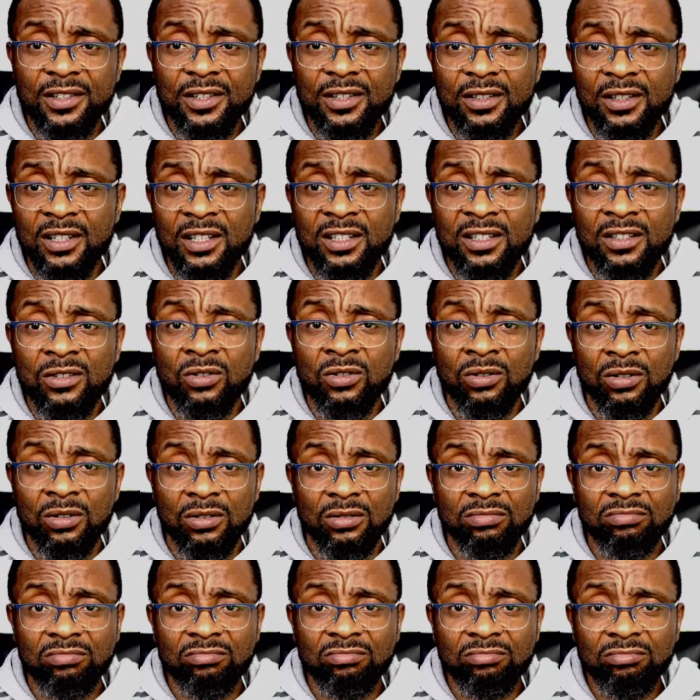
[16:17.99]
It's going
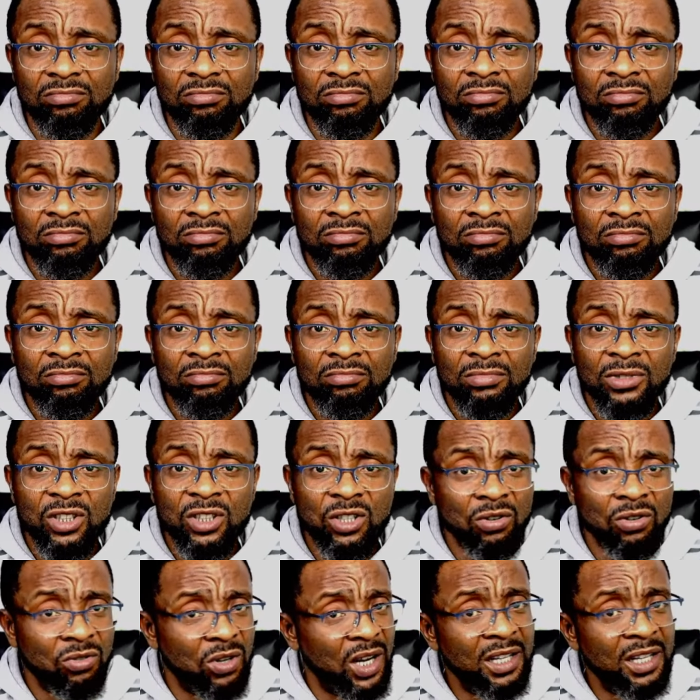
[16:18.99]

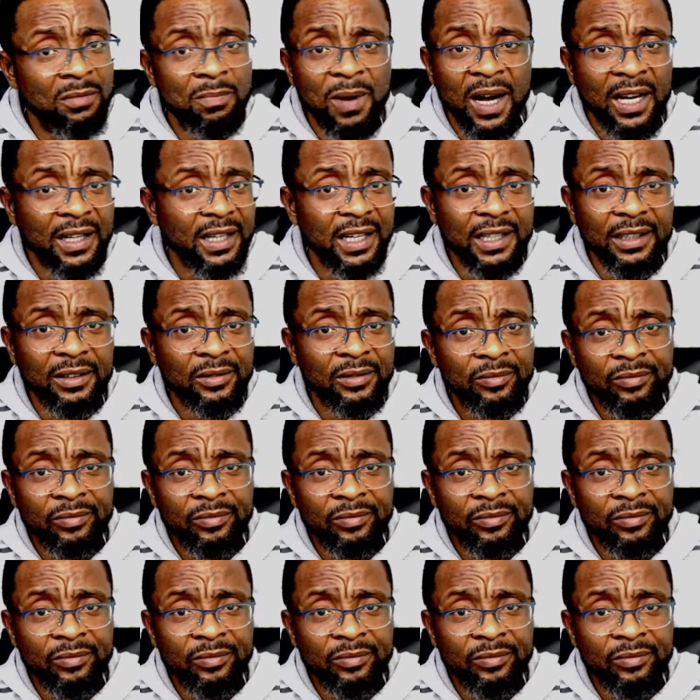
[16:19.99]
to end badly.